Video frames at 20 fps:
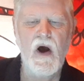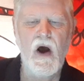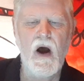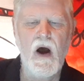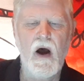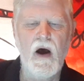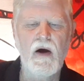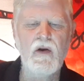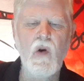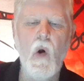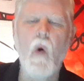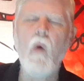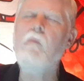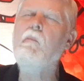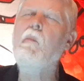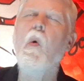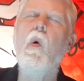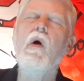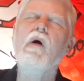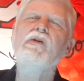uh, no
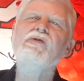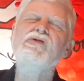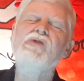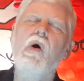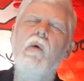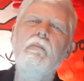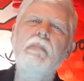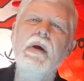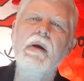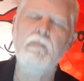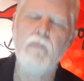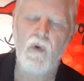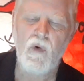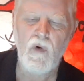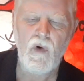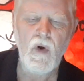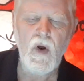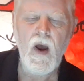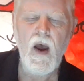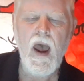more shall people